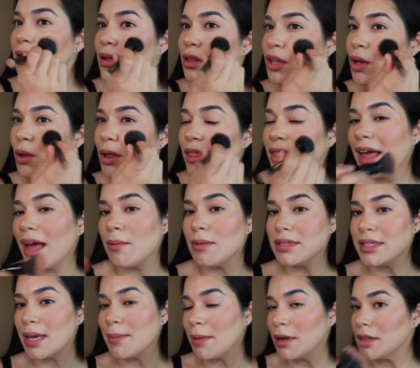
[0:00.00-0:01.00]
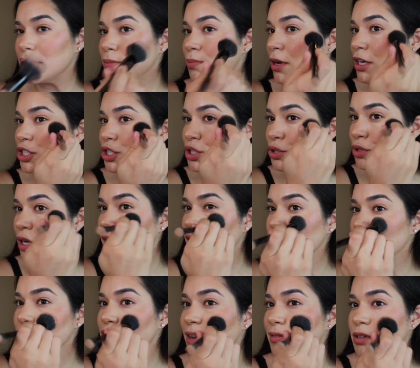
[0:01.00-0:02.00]
The only thing I will say about this blush is you kind
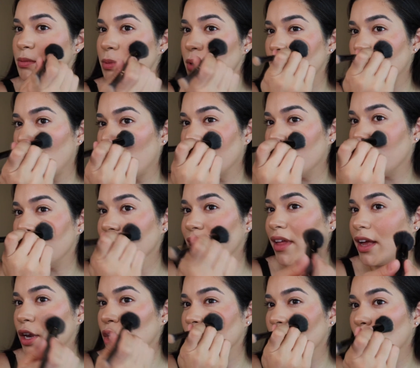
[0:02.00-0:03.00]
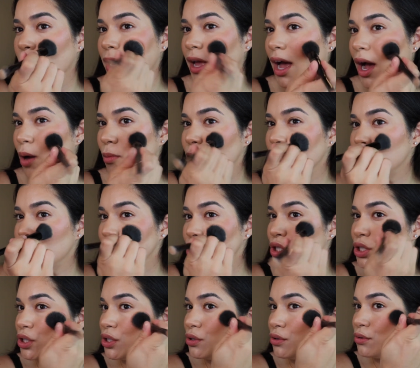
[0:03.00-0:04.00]
of just have to be wary of like knowing how much
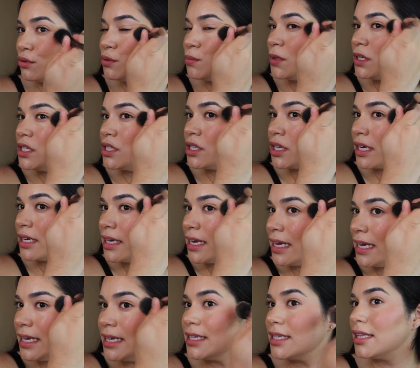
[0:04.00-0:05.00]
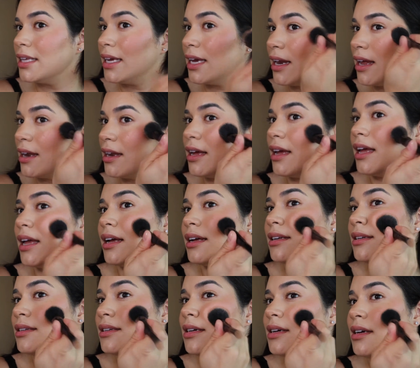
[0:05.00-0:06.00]
to use because it can easily get out of hand.